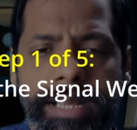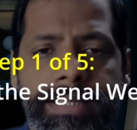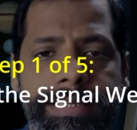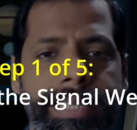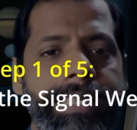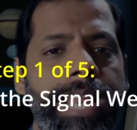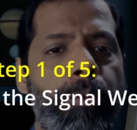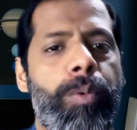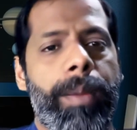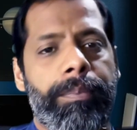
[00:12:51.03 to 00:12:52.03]
a signal
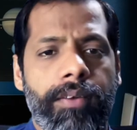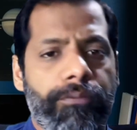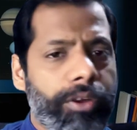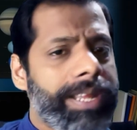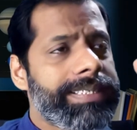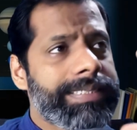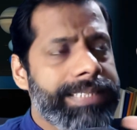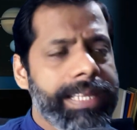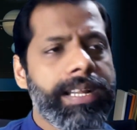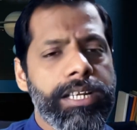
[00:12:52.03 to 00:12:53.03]
web. Forget
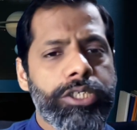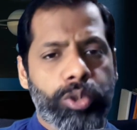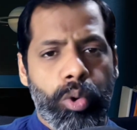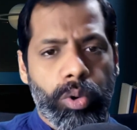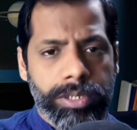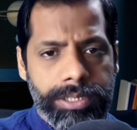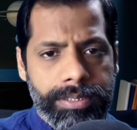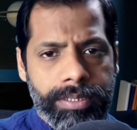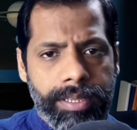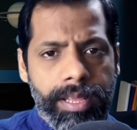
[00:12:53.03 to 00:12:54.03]
single scores.
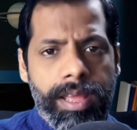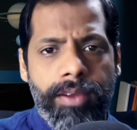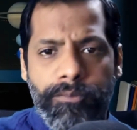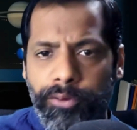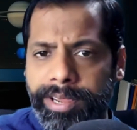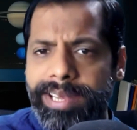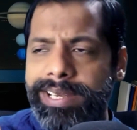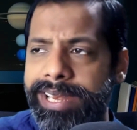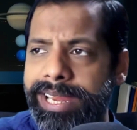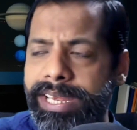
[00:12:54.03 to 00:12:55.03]
Forget
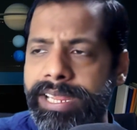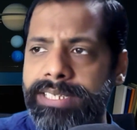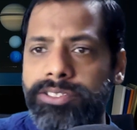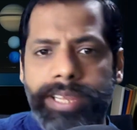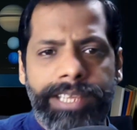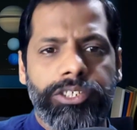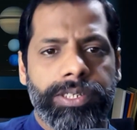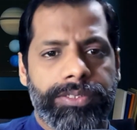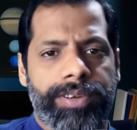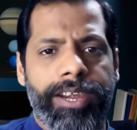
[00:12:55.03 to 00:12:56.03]
linear
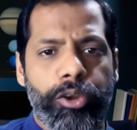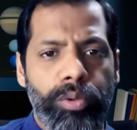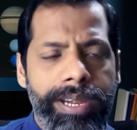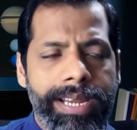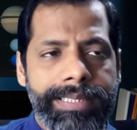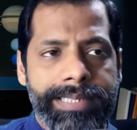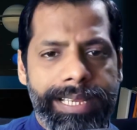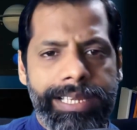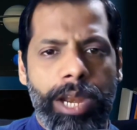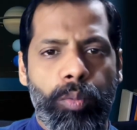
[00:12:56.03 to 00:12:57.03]
stages, right? You need a
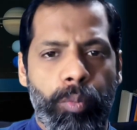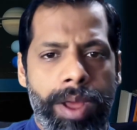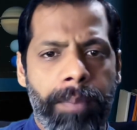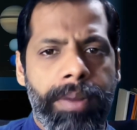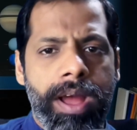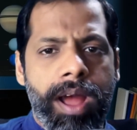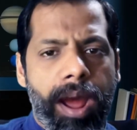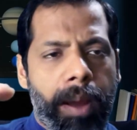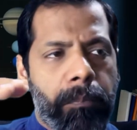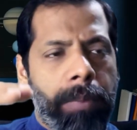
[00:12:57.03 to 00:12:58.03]
signal web,
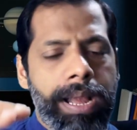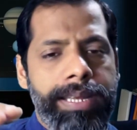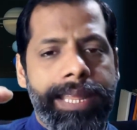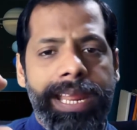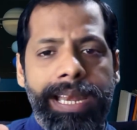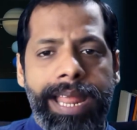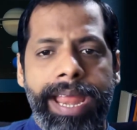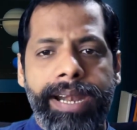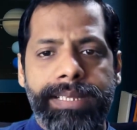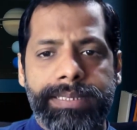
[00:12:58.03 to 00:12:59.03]
a
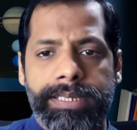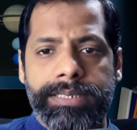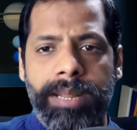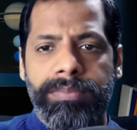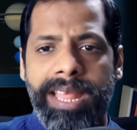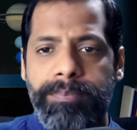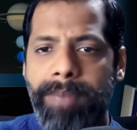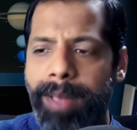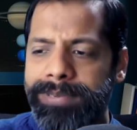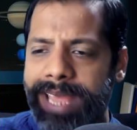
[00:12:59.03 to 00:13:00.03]
multi-layered system that
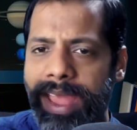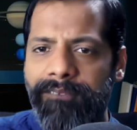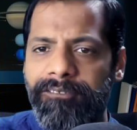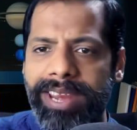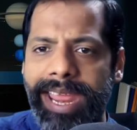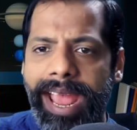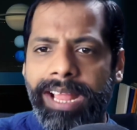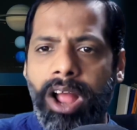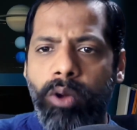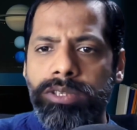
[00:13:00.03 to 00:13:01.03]
maps every
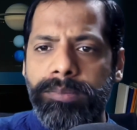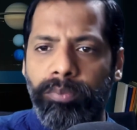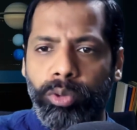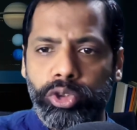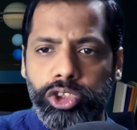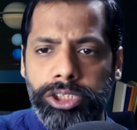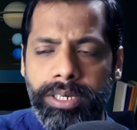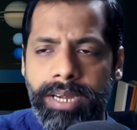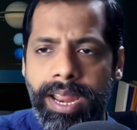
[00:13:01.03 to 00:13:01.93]
account's motion